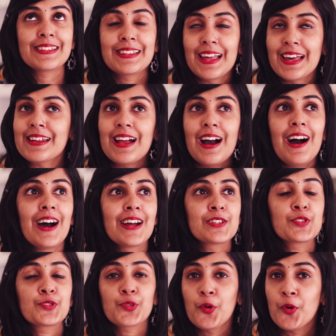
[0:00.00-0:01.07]
There are
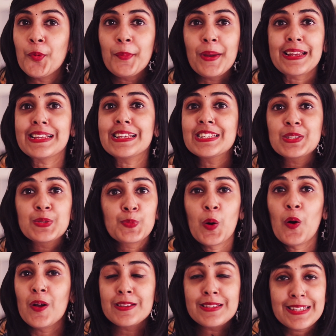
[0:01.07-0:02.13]
so many
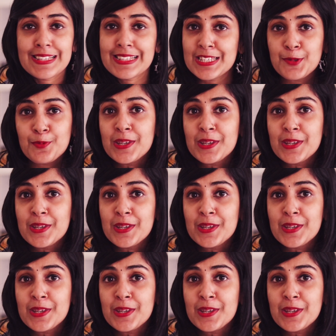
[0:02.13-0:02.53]
small things